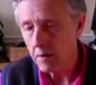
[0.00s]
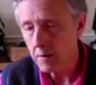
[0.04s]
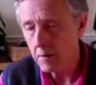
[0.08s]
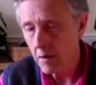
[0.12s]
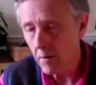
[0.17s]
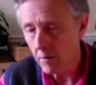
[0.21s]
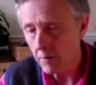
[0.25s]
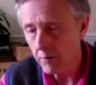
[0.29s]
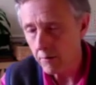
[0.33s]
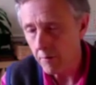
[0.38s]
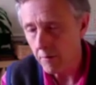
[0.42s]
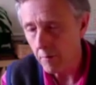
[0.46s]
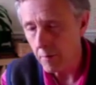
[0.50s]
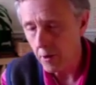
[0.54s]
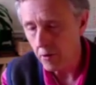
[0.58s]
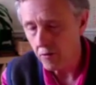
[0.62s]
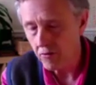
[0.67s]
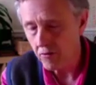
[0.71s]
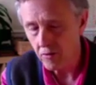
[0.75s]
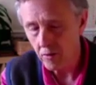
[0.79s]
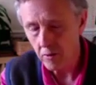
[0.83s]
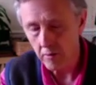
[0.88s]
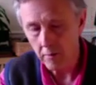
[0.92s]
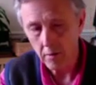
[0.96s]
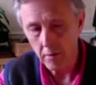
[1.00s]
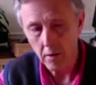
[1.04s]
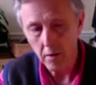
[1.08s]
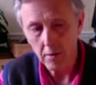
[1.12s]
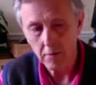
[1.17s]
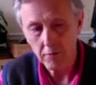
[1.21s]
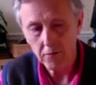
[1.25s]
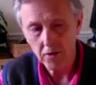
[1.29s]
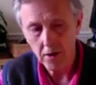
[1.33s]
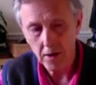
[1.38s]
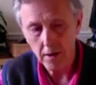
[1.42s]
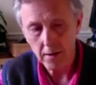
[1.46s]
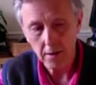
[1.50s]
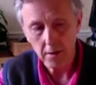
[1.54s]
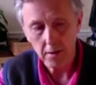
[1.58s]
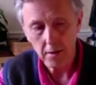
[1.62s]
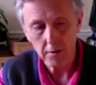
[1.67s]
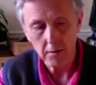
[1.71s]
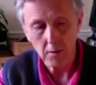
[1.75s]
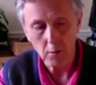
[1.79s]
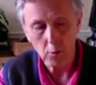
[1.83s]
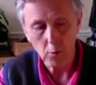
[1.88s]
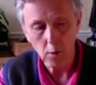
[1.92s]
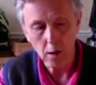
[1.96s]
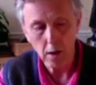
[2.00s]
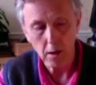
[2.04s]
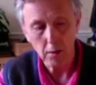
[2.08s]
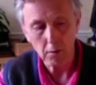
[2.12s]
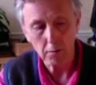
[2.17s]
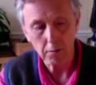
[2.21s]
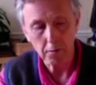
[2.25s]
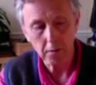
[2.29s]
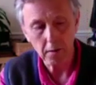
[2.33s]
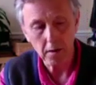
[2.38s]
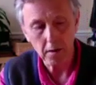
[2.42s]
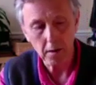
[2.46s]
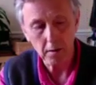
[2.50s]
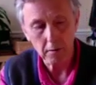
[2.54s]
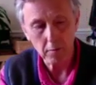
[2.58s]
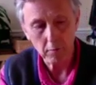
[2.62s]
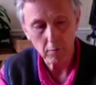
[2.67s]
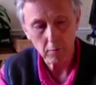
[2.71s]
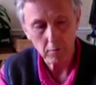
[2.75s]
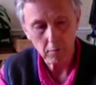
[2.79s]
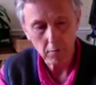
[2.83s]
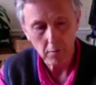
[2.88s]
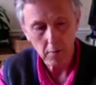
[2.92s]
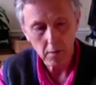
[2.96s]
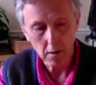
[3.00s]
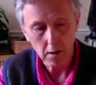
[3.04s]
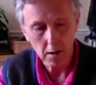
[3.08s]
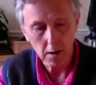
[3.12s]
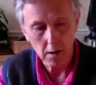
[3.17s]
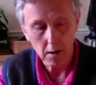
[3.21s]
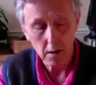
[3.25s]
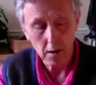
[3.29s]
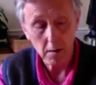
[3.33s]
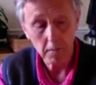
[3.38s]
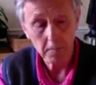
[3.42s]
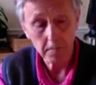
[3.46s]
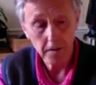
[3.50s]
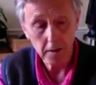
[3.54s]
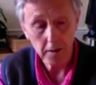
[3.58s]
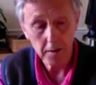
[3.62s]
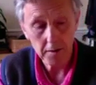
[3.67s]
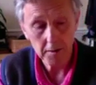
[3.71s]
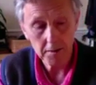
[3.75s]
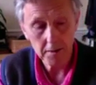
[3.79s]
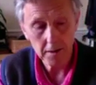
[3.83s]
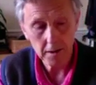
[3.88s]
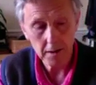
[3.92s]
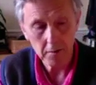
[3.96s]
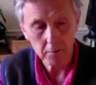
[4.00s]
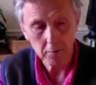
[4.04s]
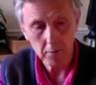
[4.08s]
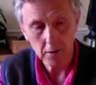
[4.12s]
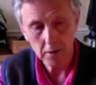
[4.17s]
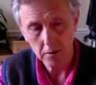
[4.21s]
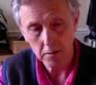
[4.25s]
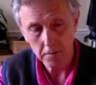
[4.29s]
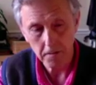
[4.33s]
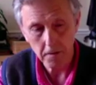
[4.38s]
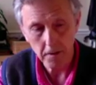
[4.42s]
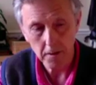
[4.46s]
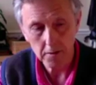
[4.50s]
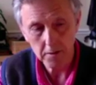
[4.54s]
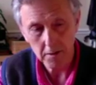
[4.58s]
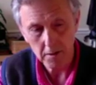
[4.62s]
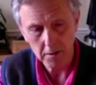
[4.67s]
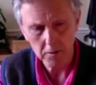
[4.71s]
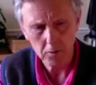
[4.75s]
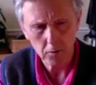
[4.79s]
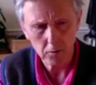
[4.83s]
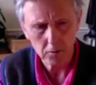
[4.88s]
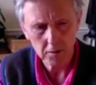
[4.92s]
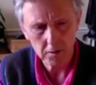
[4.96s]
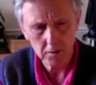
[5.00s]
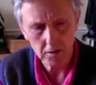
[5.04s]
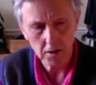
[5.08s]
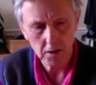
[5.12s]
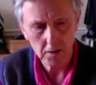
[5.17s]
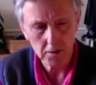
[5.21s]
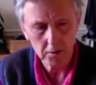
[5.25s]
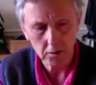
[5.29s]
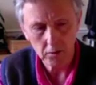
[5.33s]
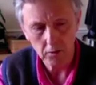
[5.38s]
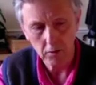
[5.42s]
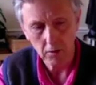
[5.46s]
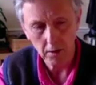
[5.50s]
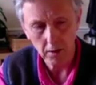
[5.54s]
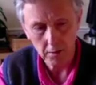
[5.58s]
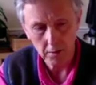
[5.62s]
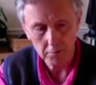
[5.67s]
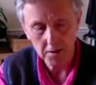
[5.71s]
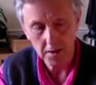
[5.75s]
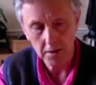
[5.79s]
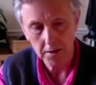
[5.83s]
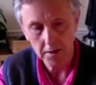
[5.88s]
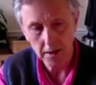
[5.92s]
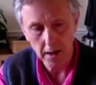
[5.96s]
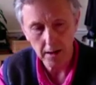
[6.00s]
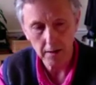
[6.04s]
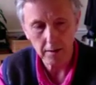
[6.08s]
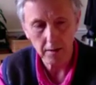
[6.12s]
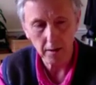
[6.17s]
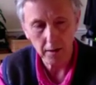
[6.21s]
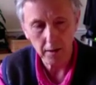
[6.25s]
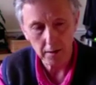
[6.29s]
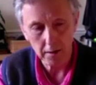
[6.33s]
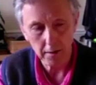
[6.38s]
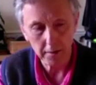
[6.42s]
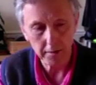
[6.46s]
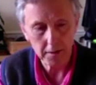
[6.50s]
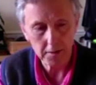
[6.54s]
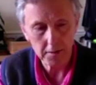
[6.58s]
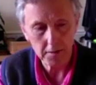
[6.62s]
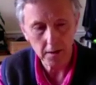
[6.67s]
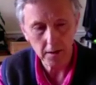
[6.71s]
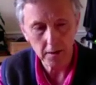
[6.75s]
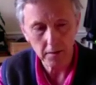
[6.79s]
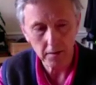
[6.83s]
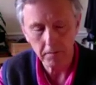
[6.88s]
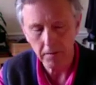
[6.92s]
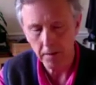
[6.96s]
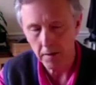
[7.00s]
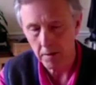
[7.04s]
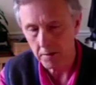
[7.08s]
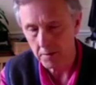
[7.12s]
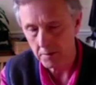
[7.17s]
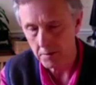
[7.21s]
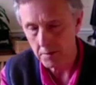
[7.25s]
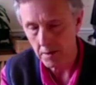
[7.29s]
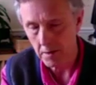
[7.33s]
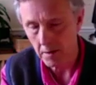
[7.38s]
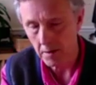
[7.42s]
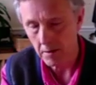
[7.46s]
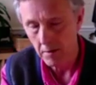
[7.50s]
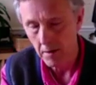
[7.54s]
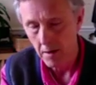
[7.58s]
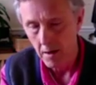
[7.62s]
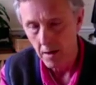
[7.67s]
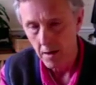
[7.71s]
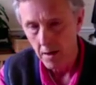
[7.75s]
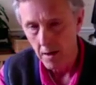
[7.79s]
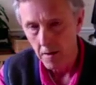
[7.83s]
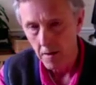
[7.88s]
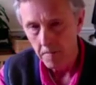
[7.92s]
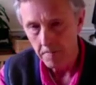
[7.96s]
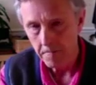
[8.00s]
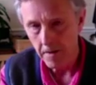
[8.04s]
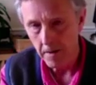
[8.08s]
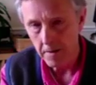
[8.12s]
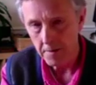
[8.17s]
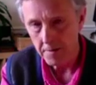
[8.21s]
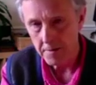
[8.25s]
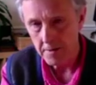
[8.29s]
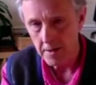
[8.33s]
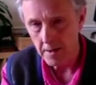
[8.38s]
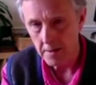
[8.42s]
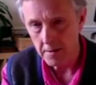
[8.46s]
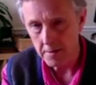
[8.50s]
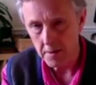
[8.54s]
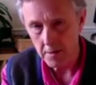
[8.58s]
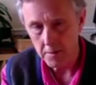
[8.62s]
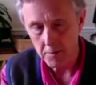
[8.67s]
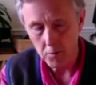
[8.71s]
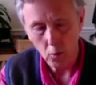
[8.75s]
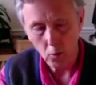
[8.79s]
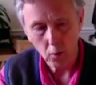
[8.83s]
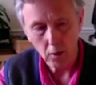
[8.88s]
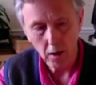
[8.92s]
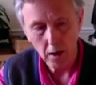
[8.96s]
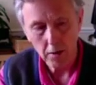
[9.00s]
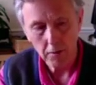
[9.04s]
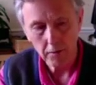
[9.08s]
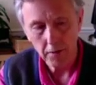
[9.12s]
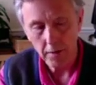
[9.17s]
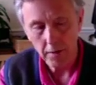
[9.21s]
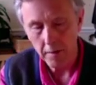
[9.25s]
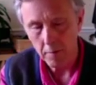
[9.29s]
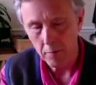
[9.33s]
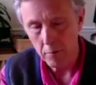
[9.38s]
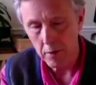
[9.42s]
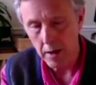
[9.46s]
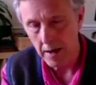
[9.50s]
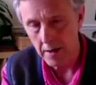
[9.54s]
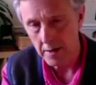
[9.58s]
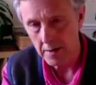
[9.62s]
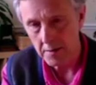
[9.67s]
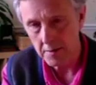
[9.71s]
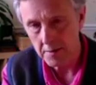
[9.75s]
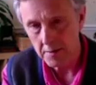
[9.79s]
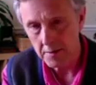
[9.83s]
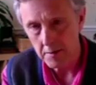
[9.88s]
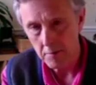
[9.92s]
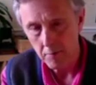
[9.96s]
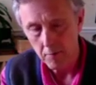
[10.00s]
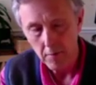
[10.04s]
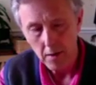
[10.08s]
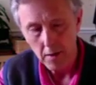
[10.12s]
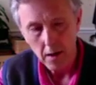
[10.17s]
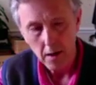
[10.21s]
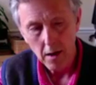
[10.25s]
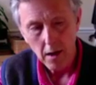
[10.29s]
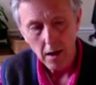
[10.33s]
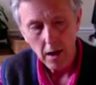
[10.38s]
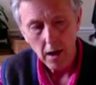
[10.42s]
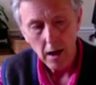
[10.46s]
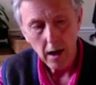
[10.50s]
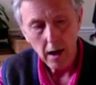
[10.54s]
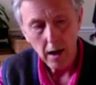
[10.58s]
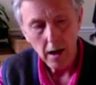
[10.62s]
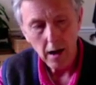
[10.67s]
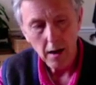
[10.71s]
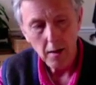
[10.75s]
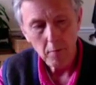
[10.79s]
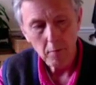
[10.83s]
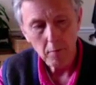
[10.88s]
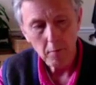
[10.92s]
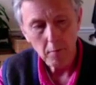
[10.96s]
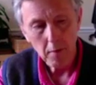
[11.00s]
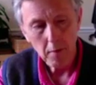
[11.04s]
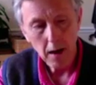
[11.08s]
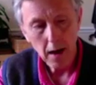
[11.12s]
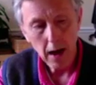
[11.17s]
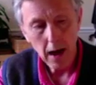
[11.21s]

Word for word: contribution of Gendlin to the world than focusing, because focusing sort of suggests you've got to sit down and learn this thing. Focusing, felt sense is all over the place, and